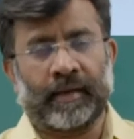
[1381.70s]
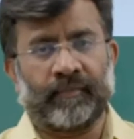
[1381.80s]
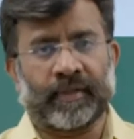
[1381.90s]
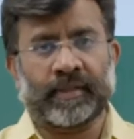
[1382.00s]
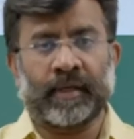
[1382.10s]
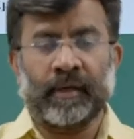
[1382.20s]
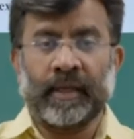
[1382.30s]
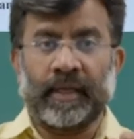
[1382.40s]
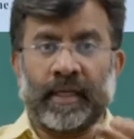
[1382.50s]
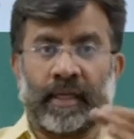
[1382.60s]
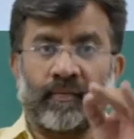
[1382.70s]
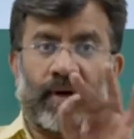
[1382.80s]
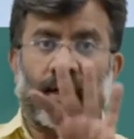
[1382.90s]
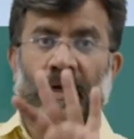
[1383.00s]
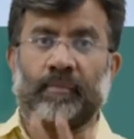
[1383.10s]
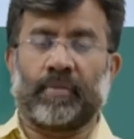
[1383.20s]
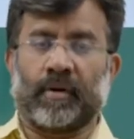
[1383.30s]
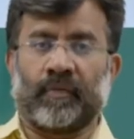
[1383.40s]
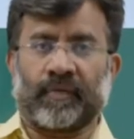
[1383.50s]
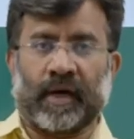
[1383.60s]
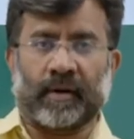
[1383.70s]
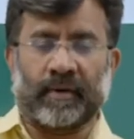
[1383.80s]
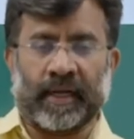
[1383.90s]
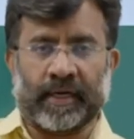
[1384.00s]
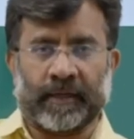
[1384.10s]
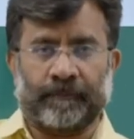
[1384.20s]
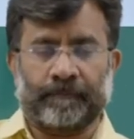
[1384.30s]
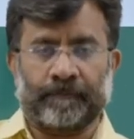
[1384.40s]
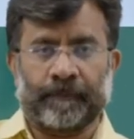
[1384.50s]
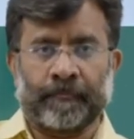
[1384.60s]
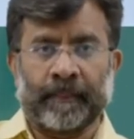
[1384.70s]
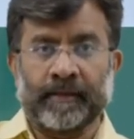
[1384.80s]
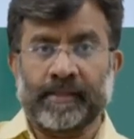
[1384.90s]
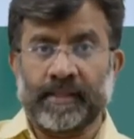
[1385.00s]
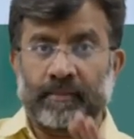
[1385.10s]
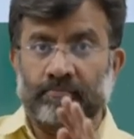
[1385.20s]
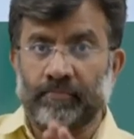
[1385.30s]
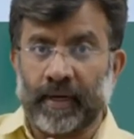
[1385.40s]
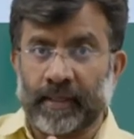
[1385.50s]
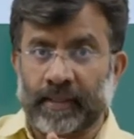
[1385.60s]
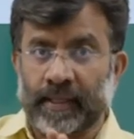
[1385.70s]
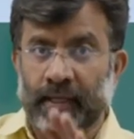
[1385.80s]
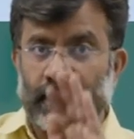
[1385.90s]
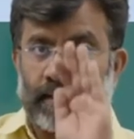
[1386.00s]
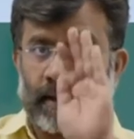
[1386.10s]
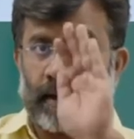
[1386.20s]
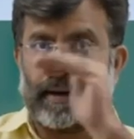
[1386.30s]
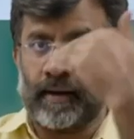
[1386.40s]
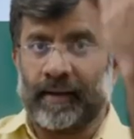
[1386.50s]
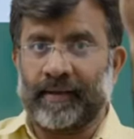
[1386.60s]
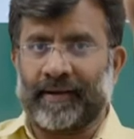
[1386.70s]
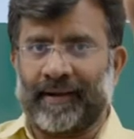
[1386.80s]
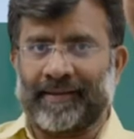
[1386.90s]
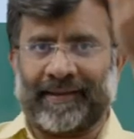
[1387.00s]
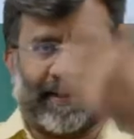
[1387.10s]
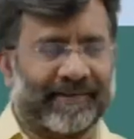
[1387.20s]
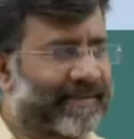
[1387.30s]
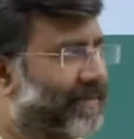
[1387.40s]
with a even number of carbon atom. Symmetrical higher alkanes.